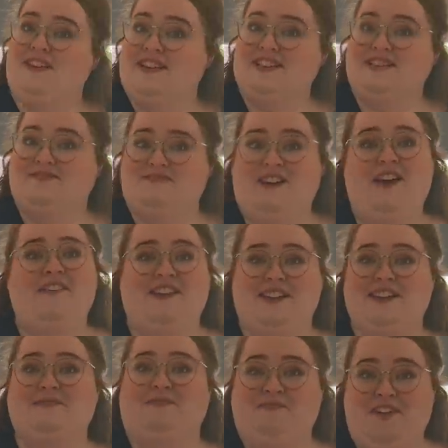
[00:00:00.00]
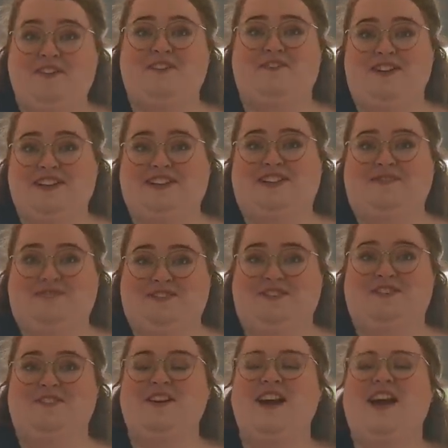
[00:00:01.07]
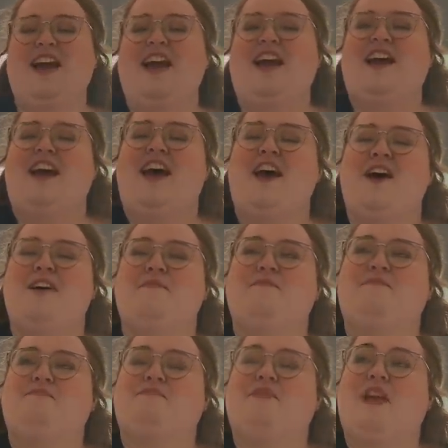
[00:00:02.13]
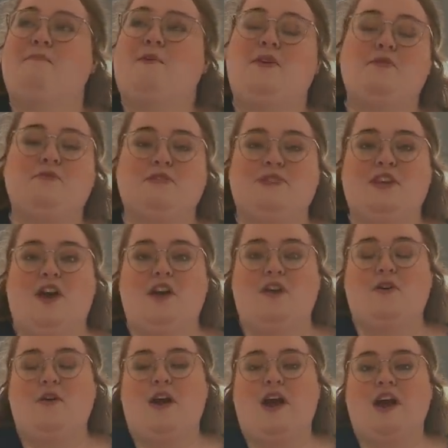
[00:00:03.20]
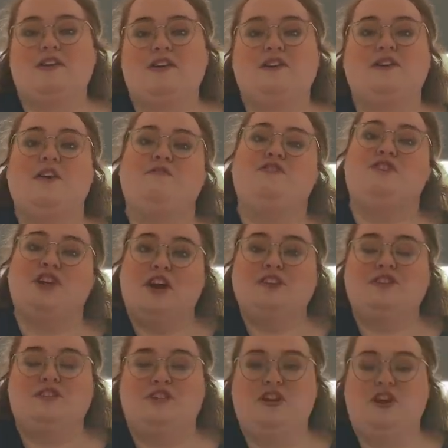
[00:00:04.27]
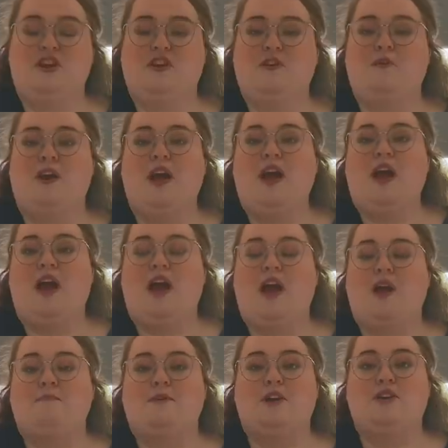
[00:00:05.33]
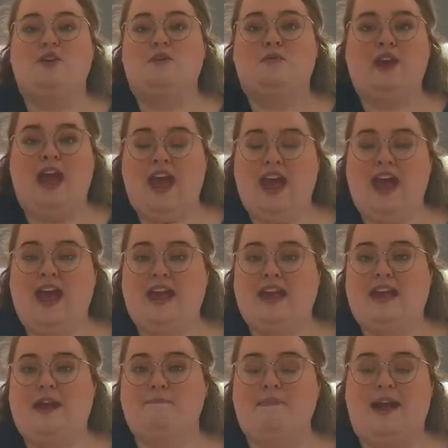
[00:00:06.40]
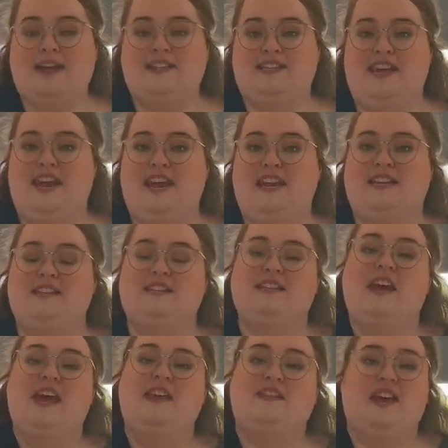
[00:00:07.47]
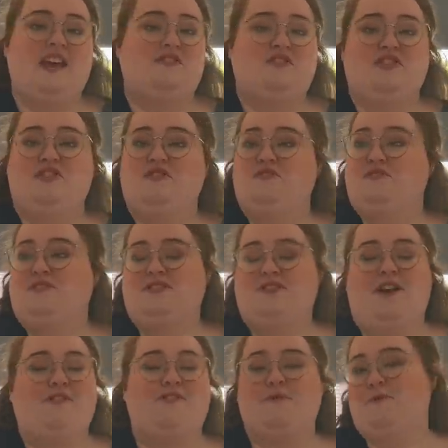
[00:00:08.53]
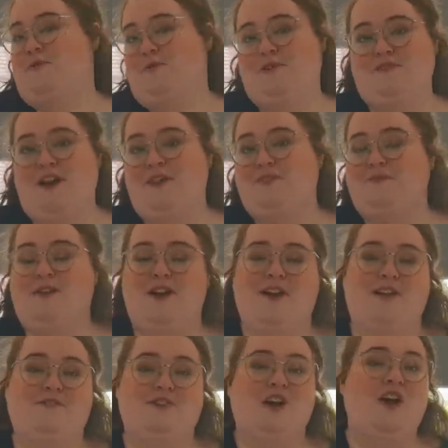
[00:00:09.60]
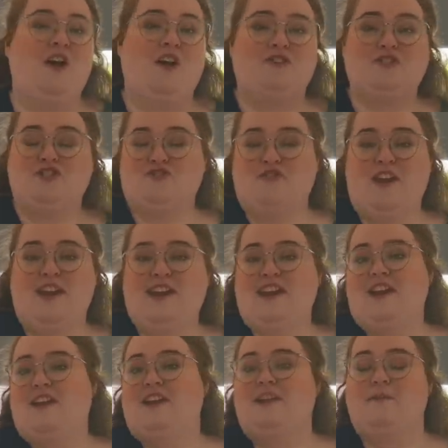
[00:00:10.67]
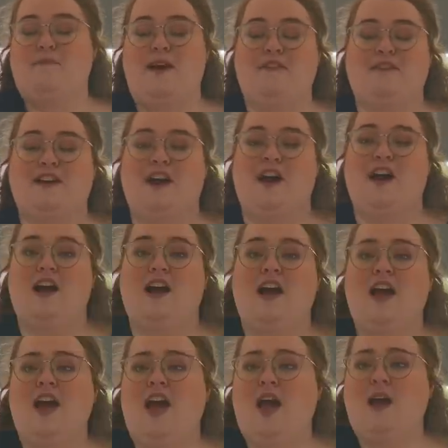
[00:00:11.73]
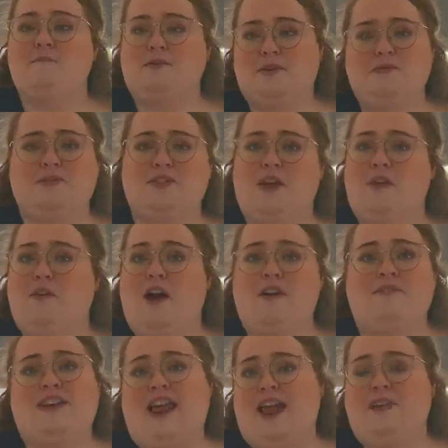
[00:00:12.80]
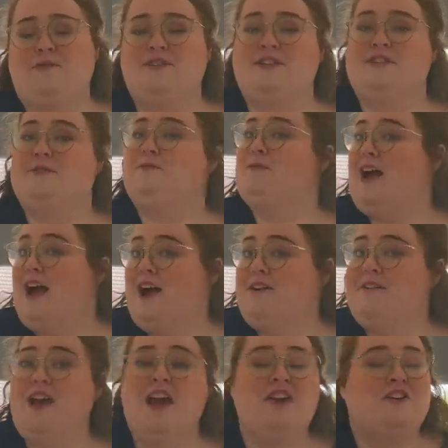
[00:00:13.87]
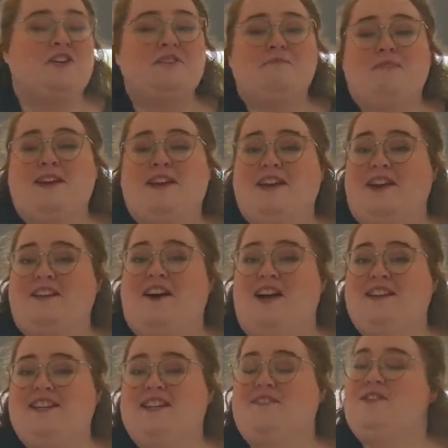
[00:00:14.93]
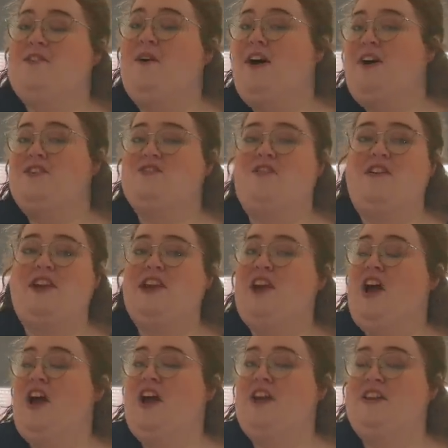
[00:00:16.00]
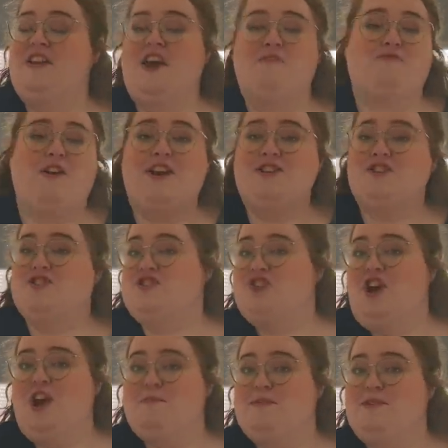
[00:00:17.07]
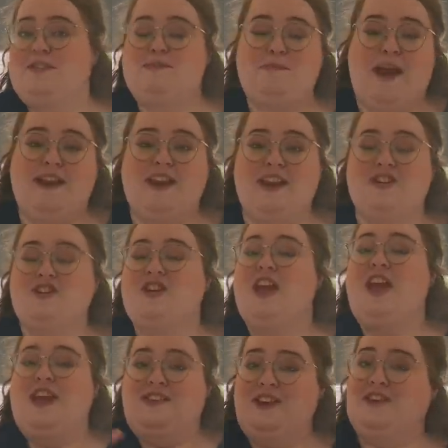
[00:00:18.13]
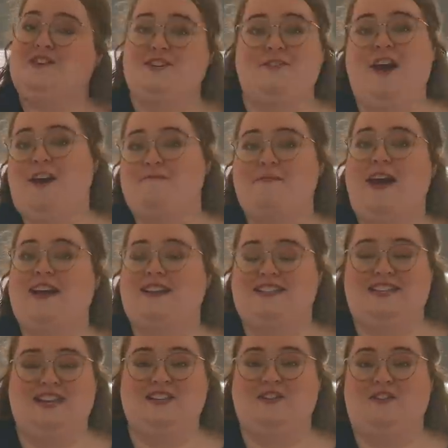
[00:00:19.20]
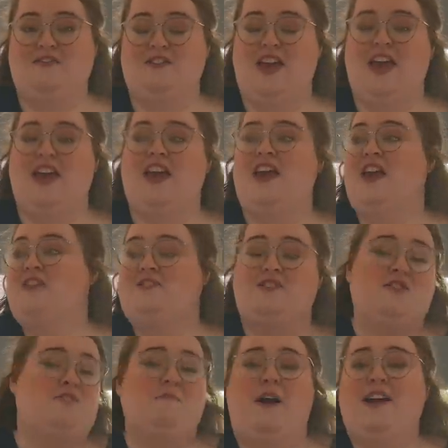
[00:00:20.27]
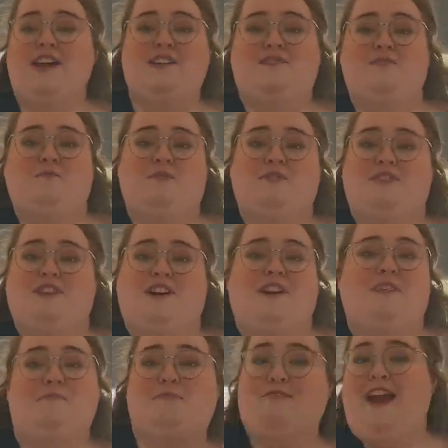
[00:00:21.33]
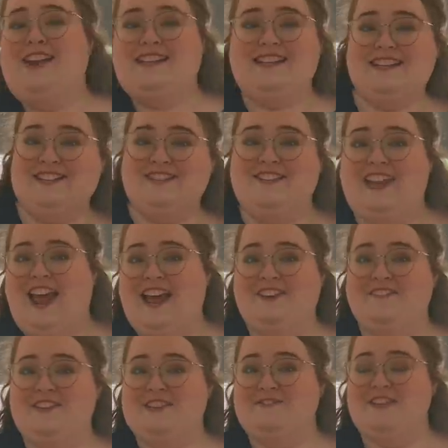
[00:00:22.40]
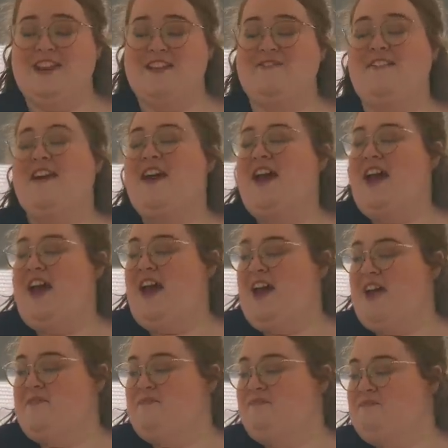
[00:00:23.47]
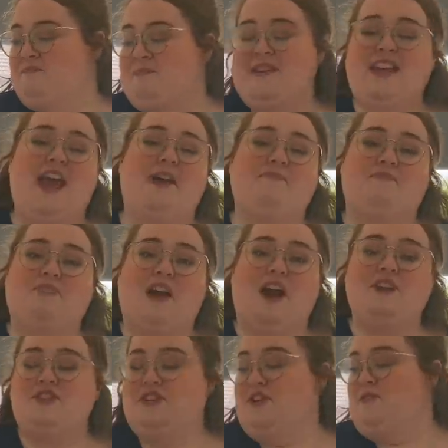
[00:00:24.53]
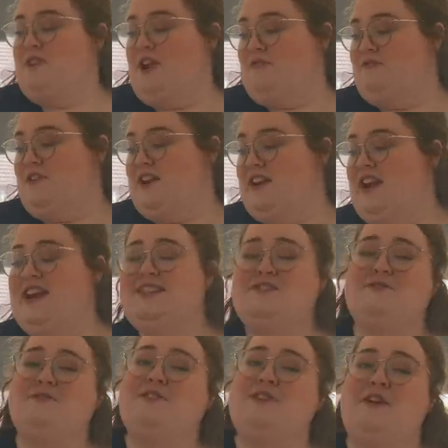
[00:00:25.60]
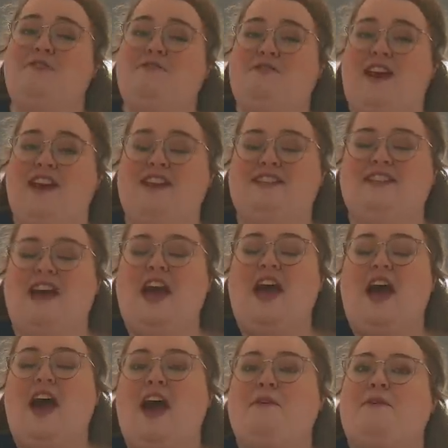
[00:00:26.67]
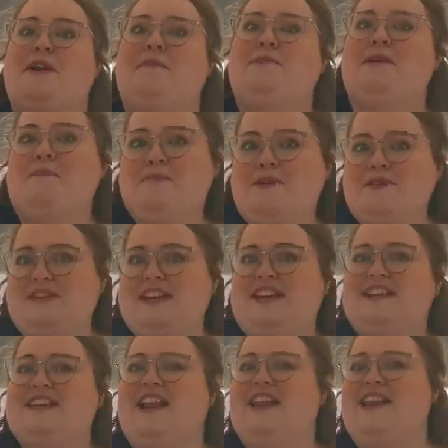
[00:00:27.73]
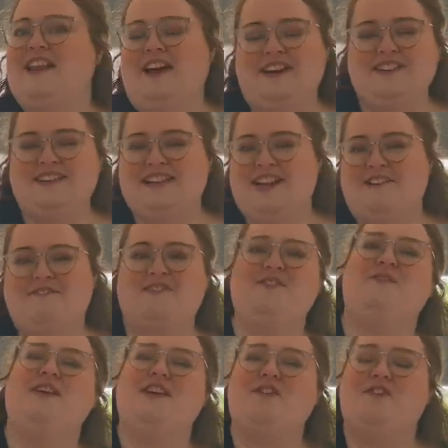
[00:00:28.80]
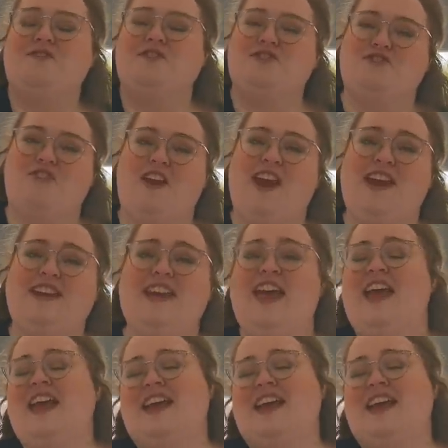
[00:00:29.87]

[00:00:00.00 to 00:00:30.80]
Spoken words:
I think it's very reasonable. But also they don't just do UK magazines, they do stuff from all around the world, Australian, America, but also other language as well. Could be an idea if you are trying to learn French, German, Spanish. They do have magazines on there that you might even want to kind of practice your language with. But yeah, I do love Readly. It's also great when I'm commuting to London every week on the train.